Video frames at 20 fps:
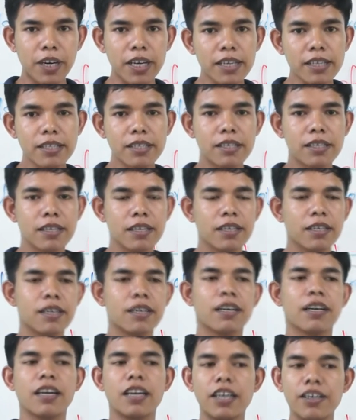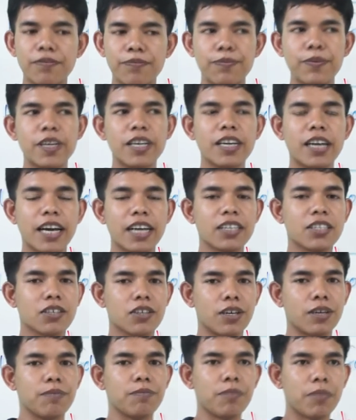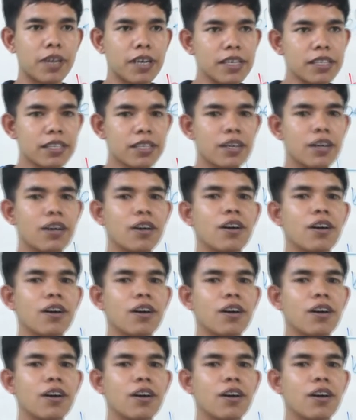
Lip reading: please. Give me an ice cream, please.